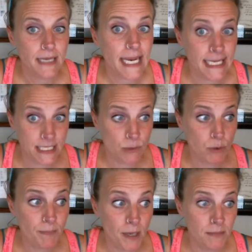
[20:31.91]
and is the
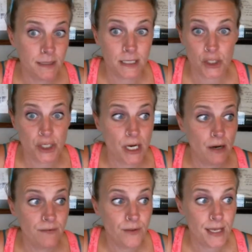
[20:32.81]
Republican
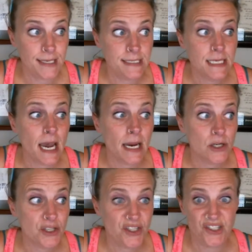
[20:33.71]
chair for the
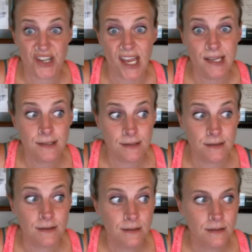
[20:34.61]
entire state,
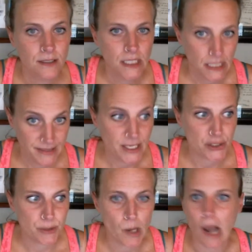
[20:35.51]

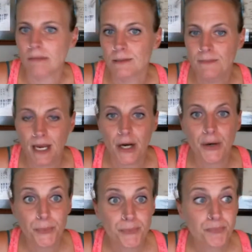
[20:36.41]
there's a problem there.